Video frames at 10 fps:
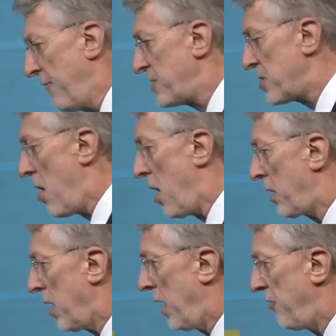to
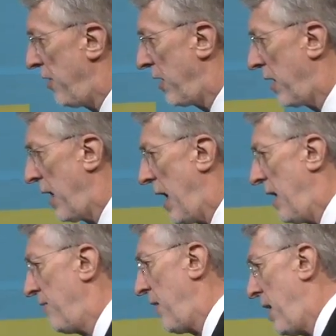talk, I think, and
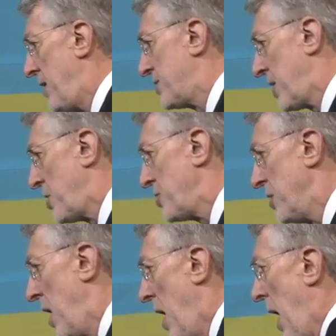have a discussion